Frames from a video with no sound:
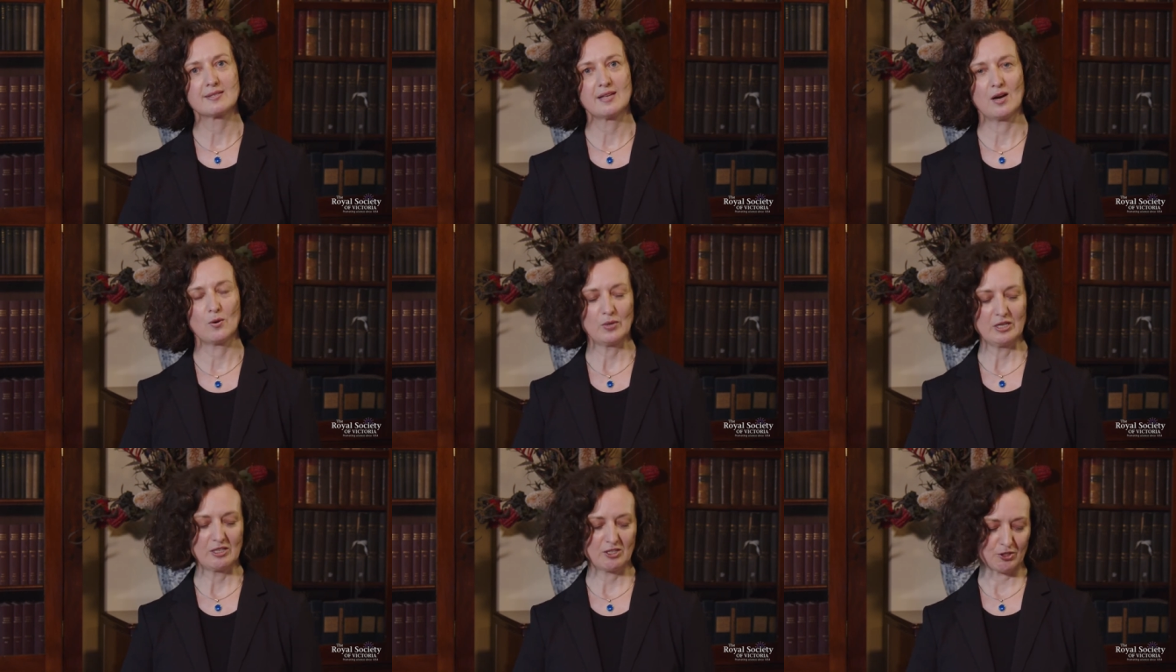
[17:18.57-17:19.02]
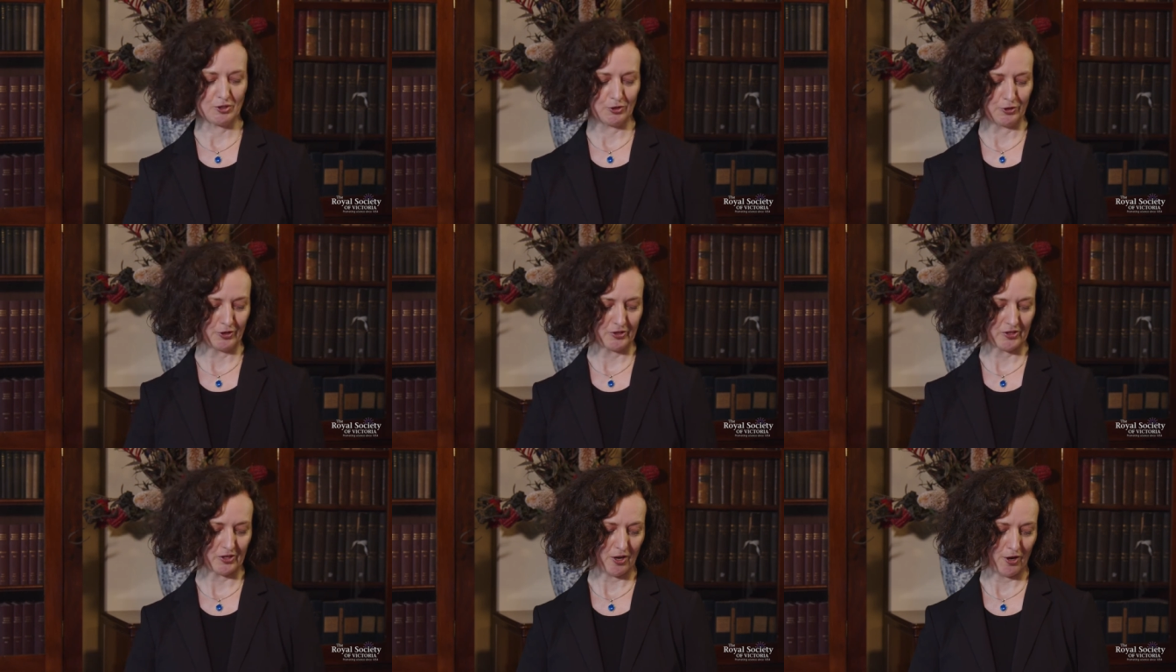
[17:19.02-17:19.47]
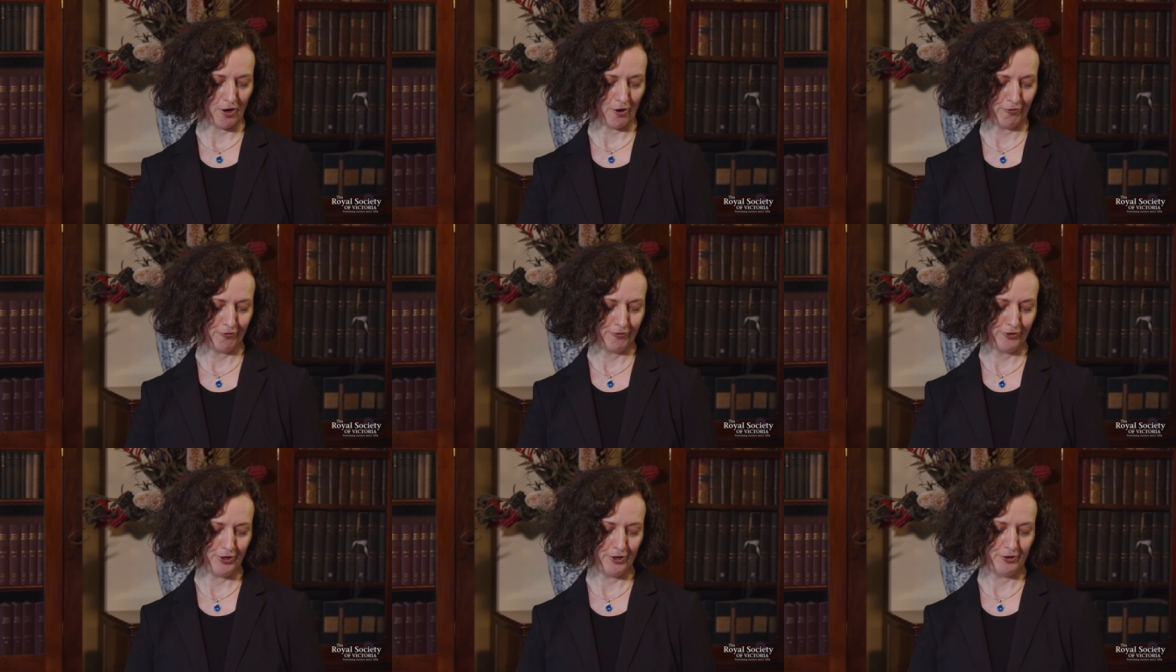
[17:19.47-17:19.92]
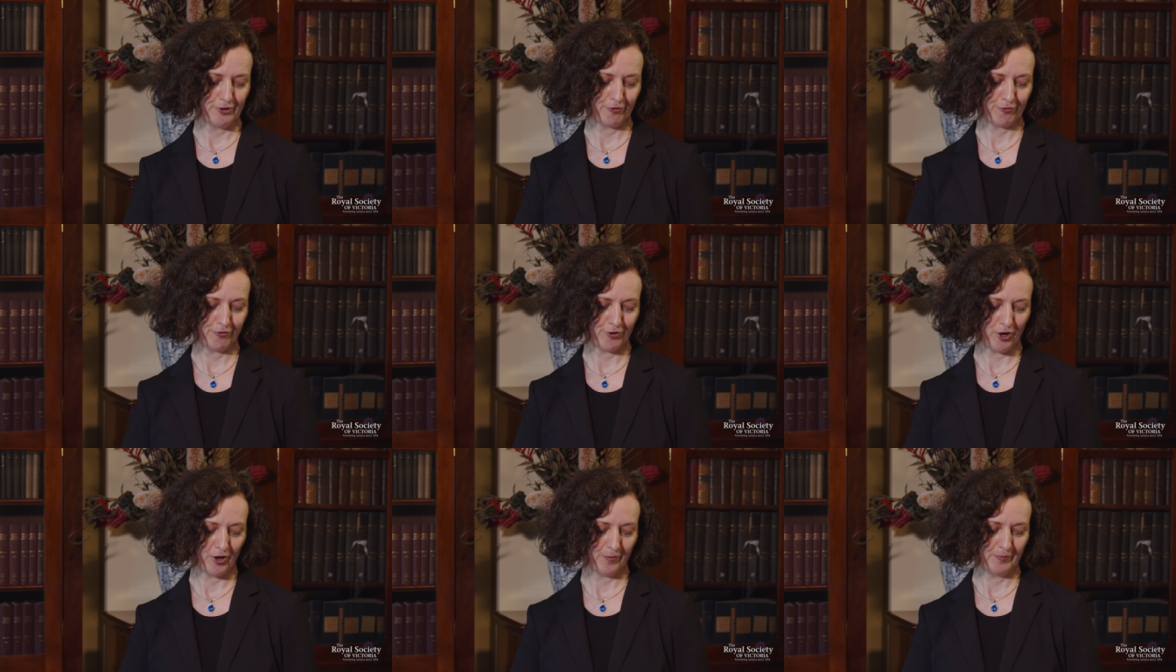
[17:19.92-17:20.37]
that we source our food
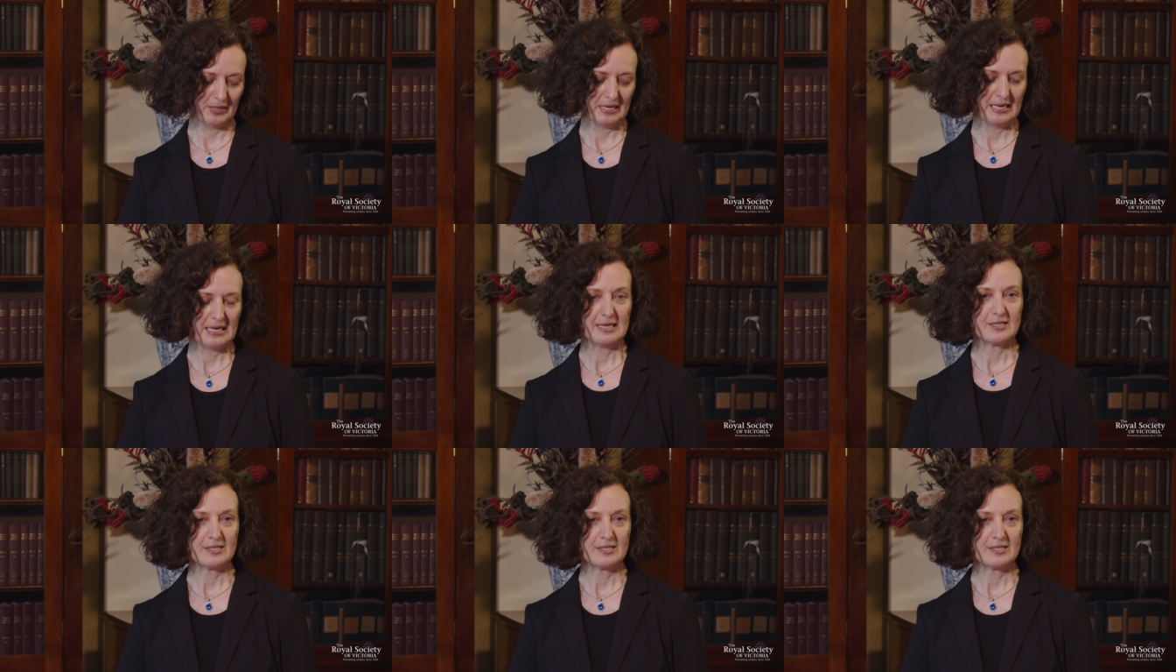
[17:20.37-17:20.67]
from,